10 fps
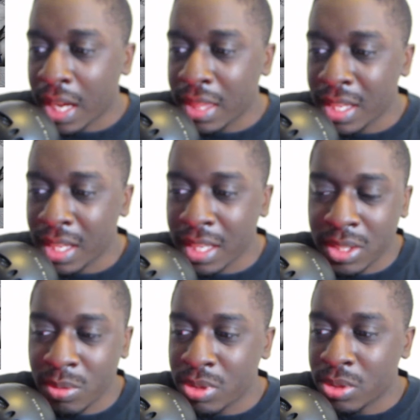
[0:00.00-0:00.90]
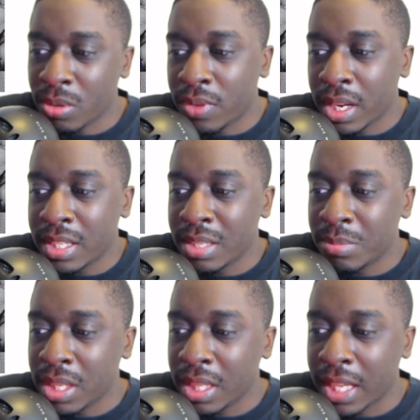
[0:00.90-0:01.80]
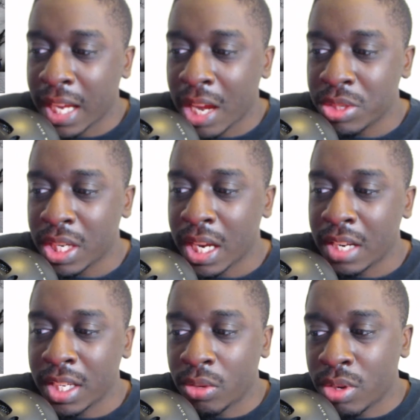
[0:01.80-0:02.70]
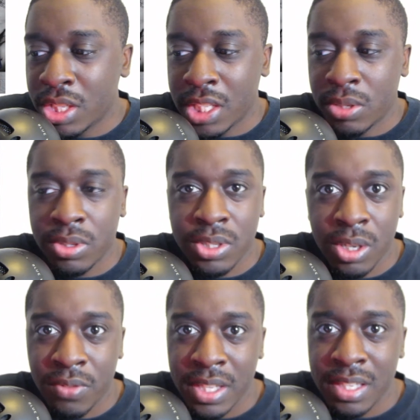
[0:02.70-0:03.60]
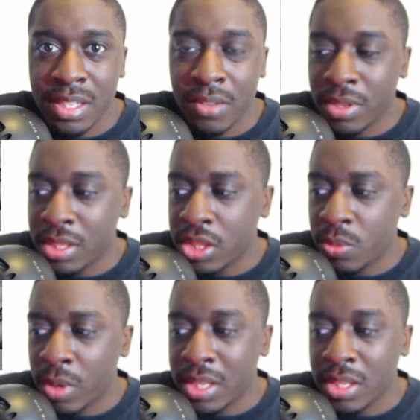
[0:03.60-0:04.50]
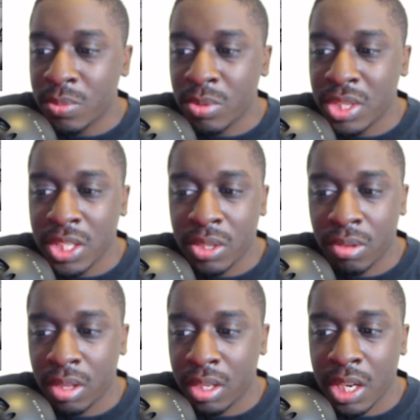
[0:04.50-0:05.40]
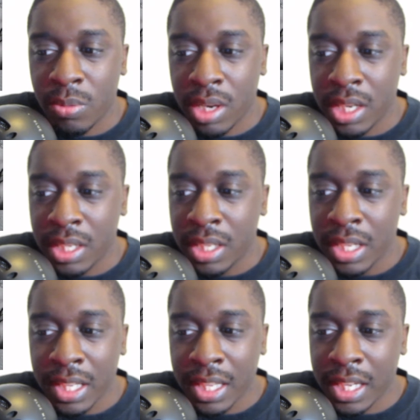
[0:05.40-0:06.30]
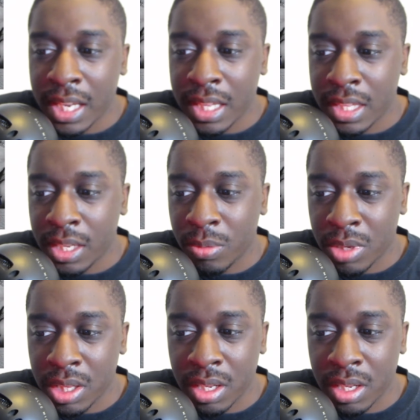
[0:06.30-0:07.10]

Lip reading: I think Esther is so funny to me, like how she kind of ingratiates herself into different situations when she's clearly not wanted, like anything with